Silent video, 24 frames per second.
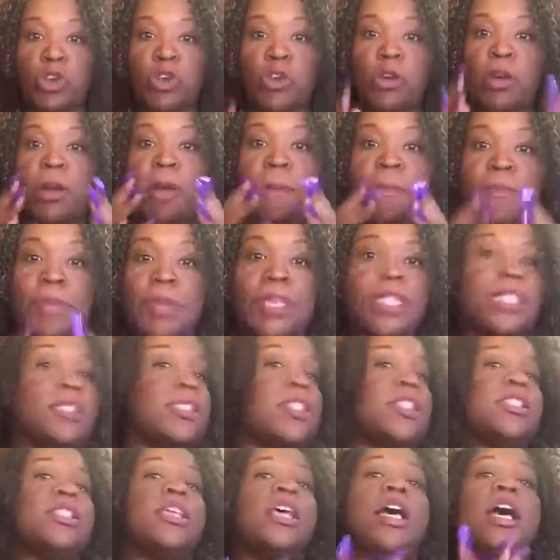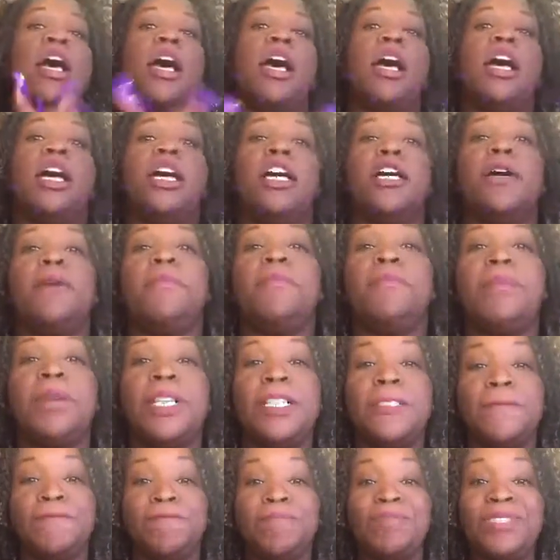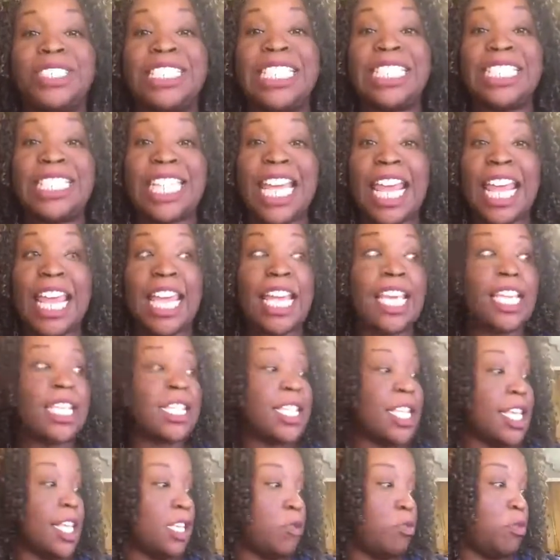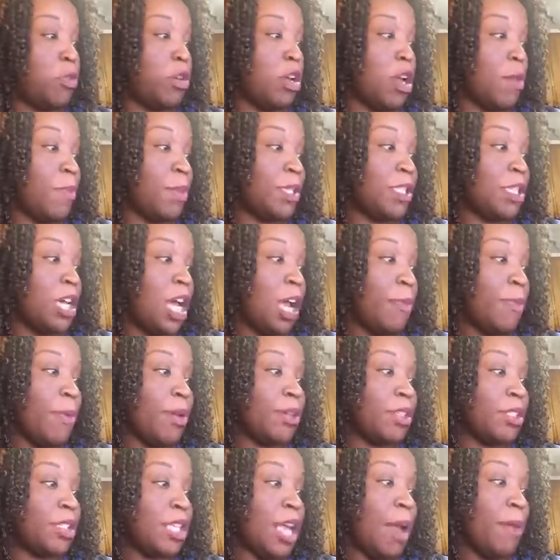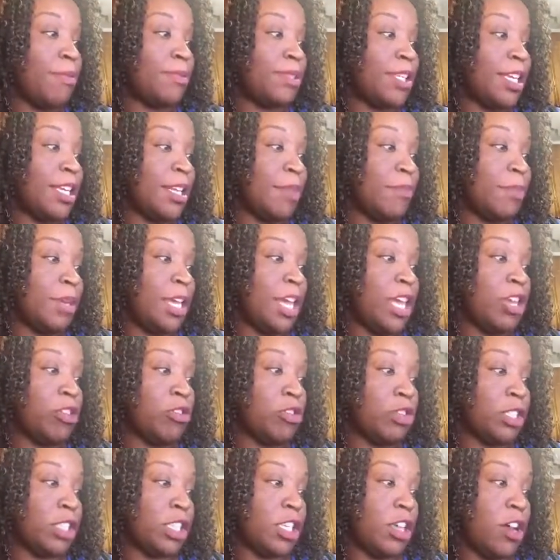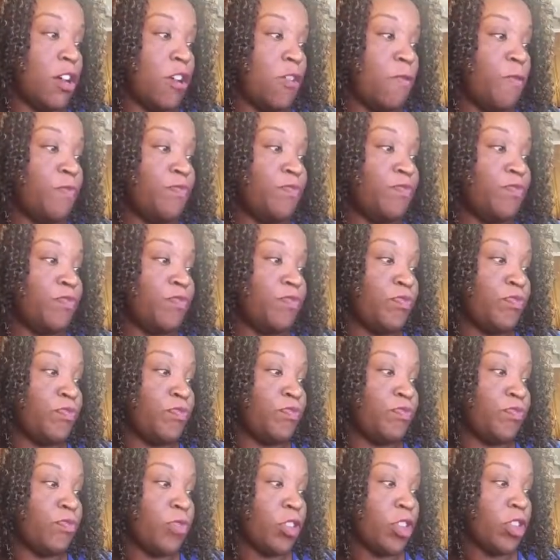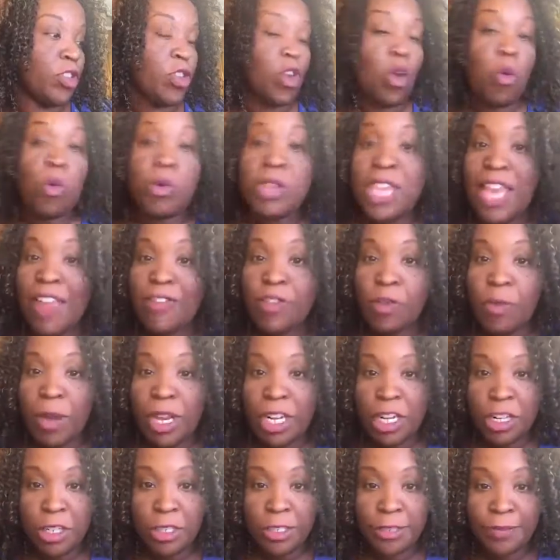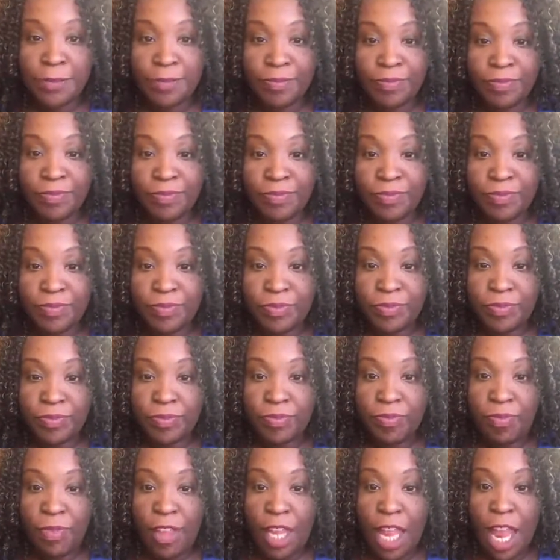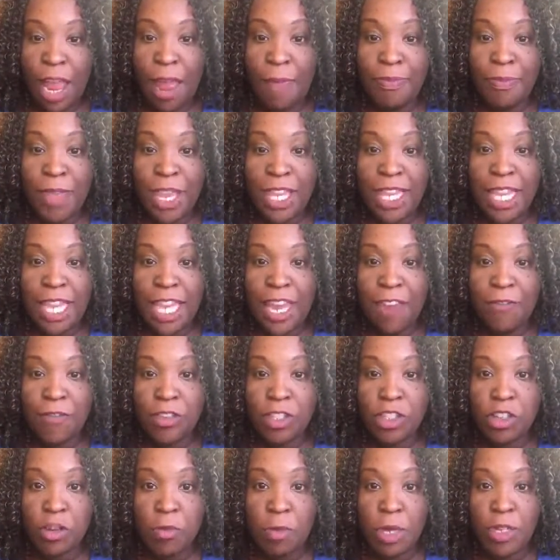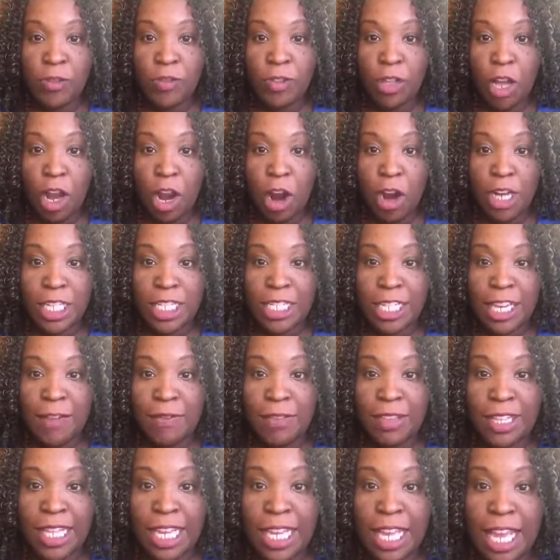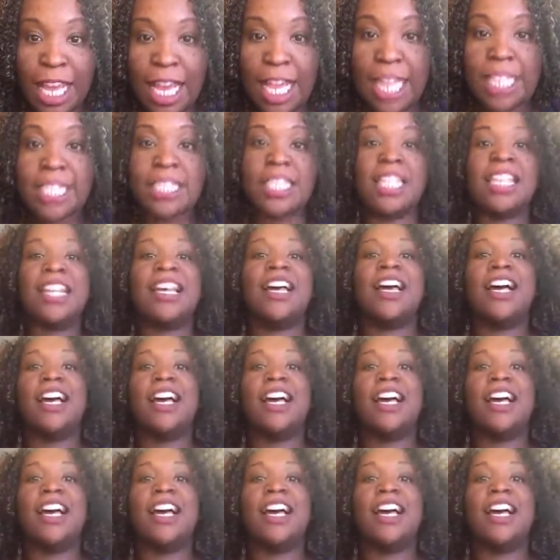your business. But today we're going to be talking about stop telling me and yourself what you have to wait on. Thanks again so much for the hearts and everything, guys.